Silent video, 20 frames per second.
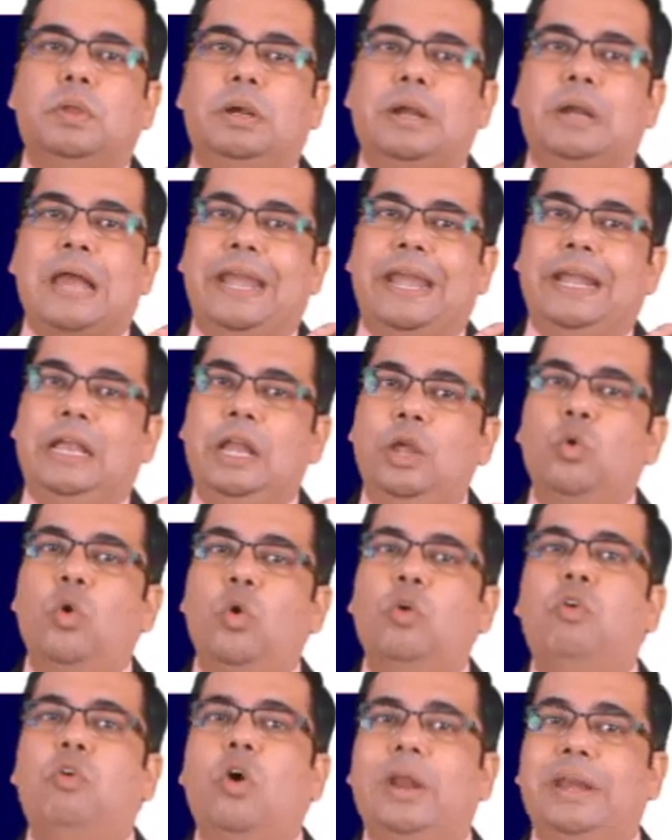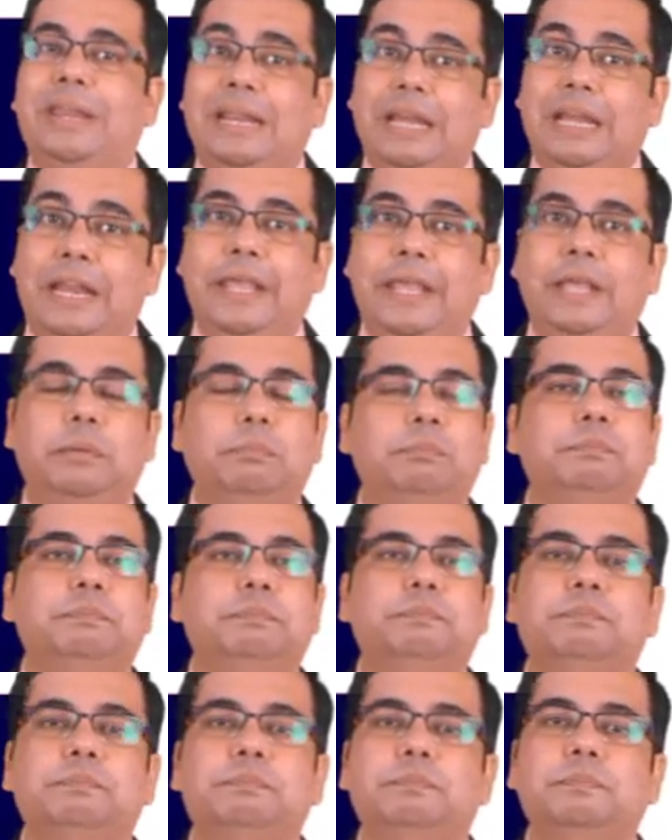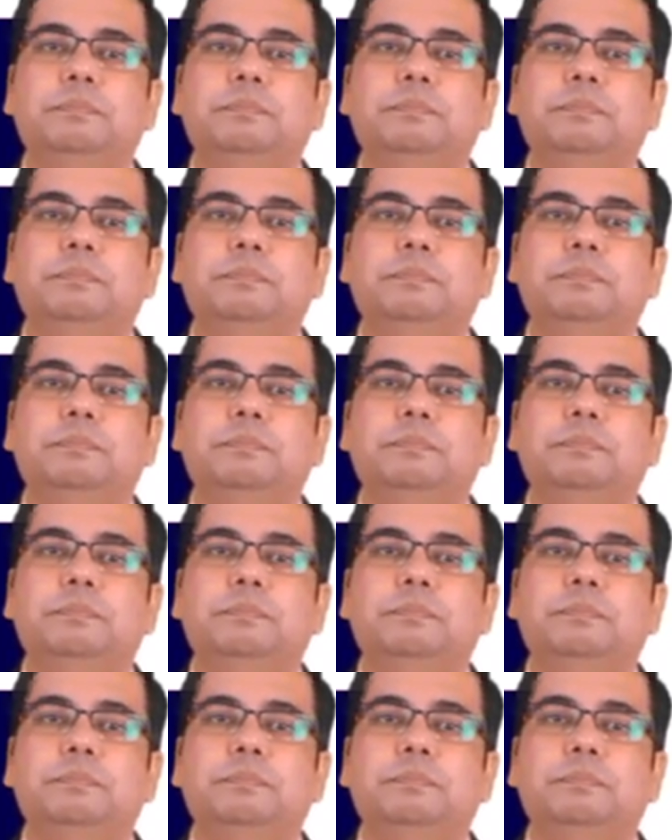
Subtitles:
directly go for re-cleaning?